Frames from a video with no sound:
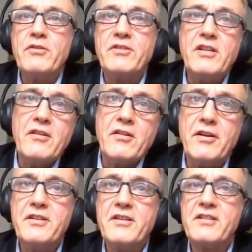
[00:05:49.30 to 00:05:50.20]
You see
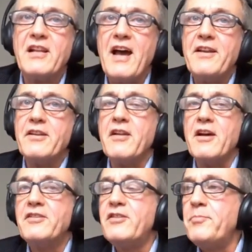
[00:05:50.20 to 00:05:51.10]
on this slide
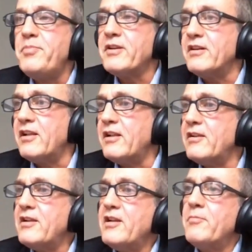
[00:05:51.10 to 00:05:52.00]
a typical,
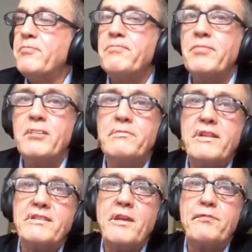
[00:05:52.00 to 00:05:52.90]

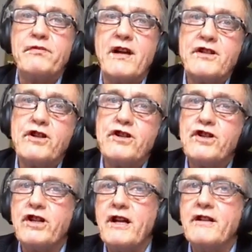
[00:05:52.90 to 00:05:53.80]
let's say,
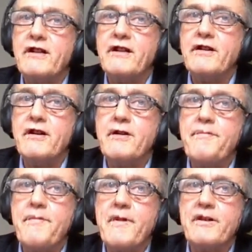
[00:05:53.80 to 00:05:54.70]
production chain
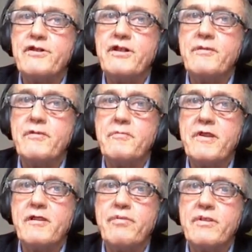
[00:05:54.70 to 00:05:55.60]
in sheet
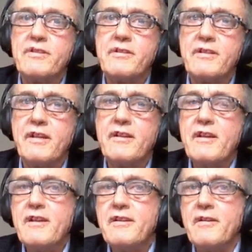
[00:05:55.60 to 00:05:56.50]
metal
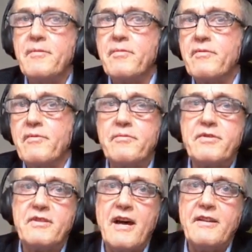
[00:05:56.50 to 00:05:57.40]
processing,
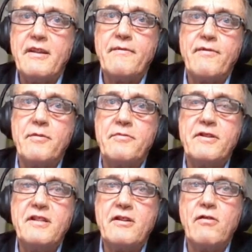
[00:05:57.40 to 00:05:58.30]
starting from
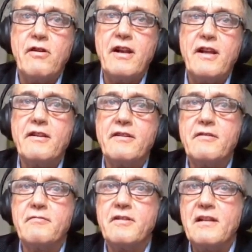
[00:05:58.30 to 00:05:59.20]
the decoiling,
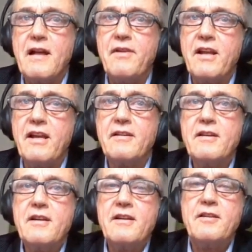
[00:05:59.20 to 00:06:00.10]
the
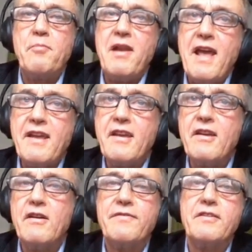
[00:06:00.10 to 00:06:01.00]
leveling, the
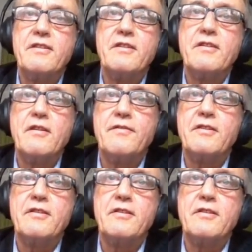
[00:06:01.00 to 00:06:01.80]
planking of the